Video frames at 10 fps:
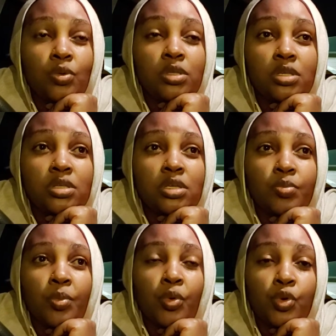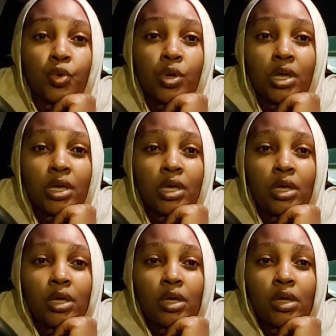what is these people doing
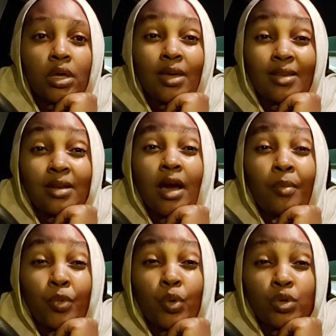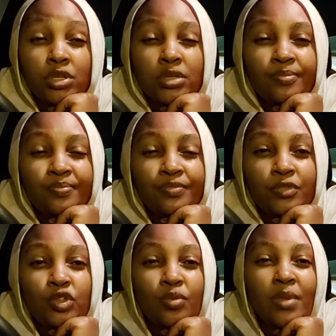in abroad
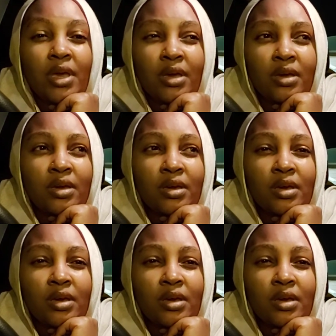to make